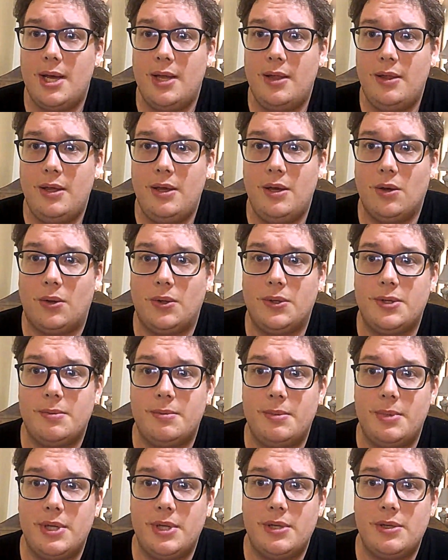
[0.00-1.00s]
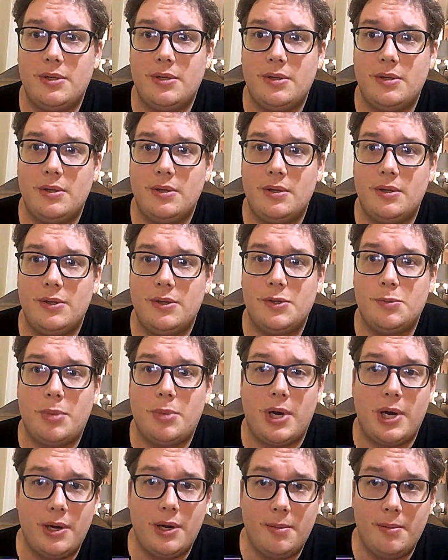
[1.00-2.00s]
and the ultimate
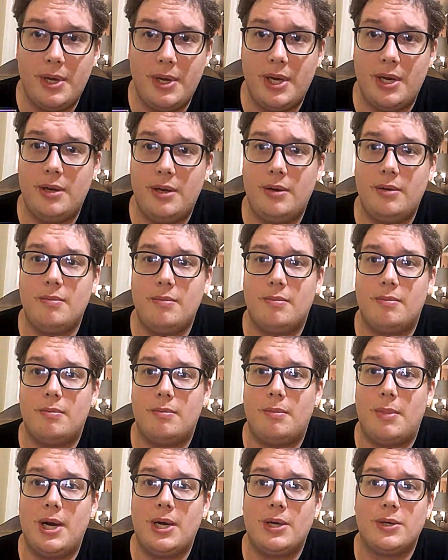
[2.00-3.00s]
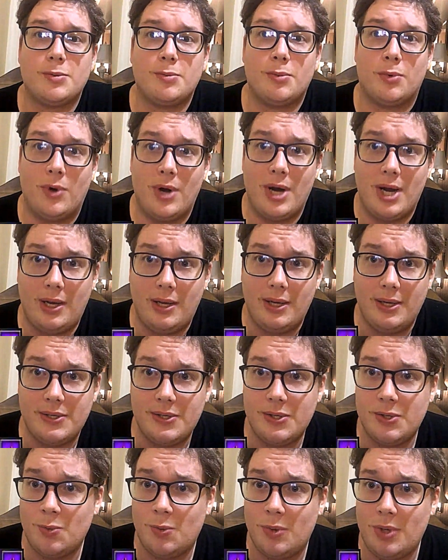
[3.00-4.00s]
Spider-Man, Miles
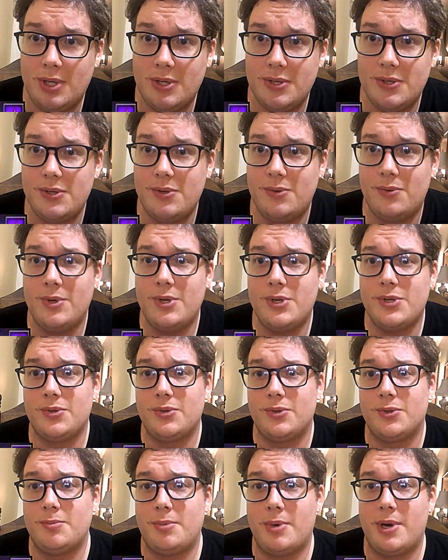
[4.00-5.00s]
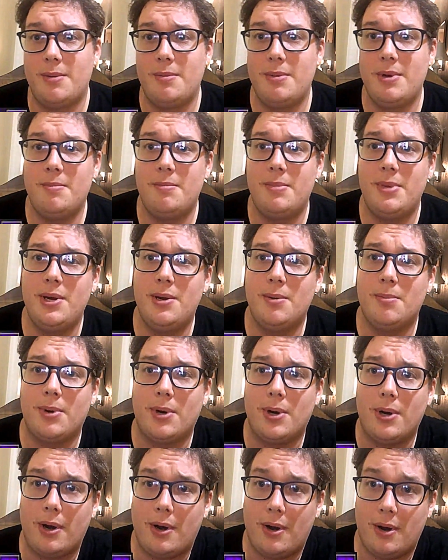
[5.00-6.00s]
Morales, as well as the original Spider-Man, Peter
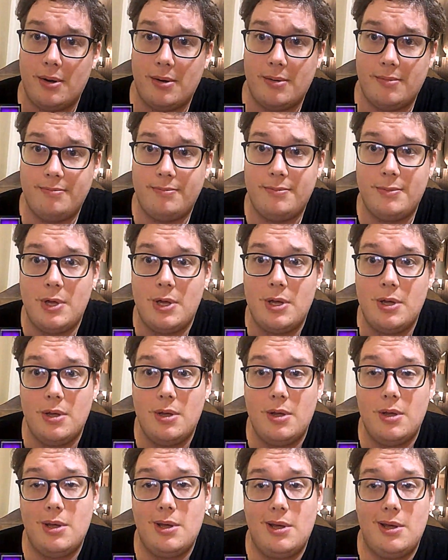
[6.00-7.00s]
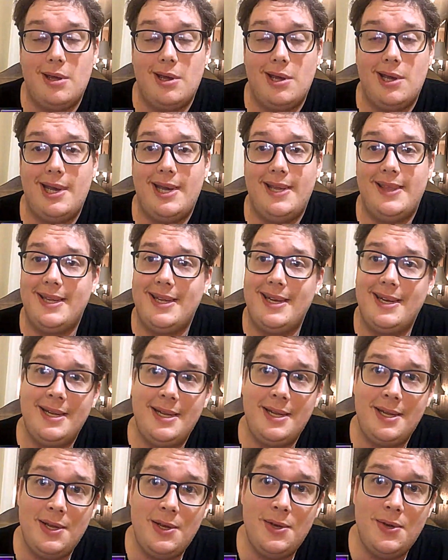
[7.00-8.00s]
Parker. And
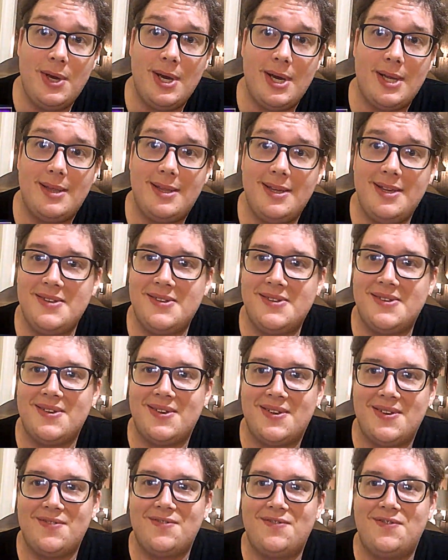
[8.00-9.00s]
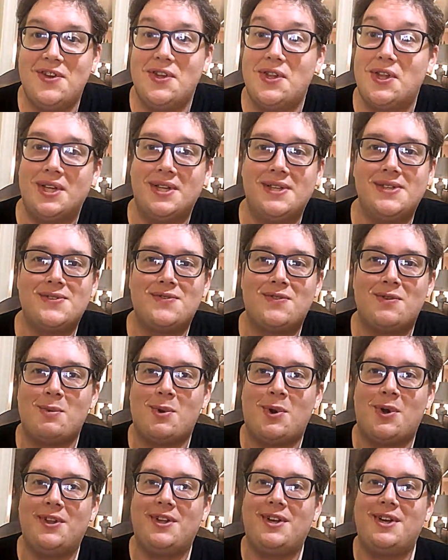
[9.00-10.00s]
then you got these villains
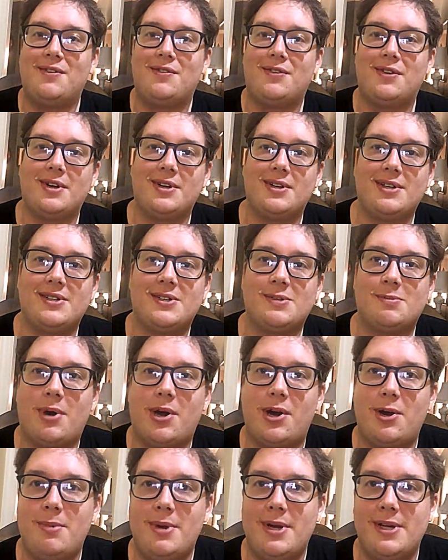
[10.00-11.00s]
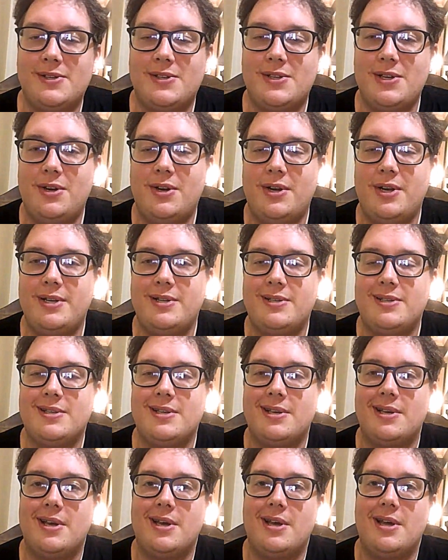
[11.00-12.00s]
from all the different Spider-Man
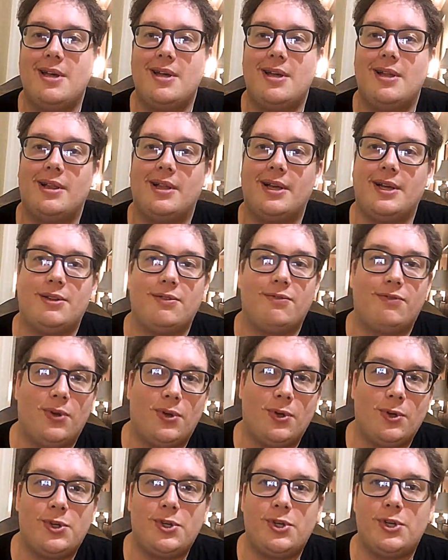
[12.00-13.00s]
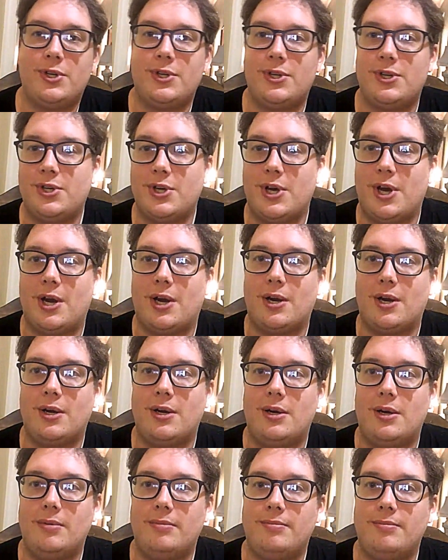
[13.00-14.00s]
series, like the Vulture, the
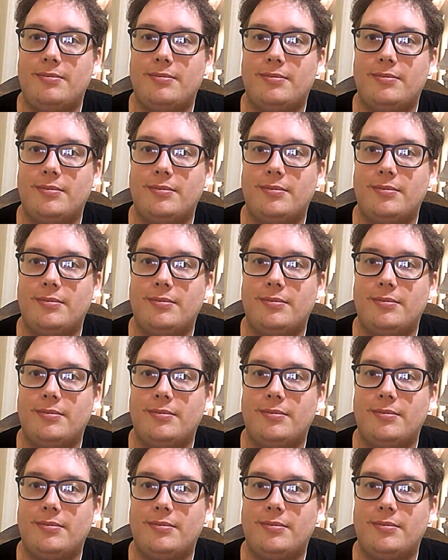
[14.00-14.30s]
Shocker,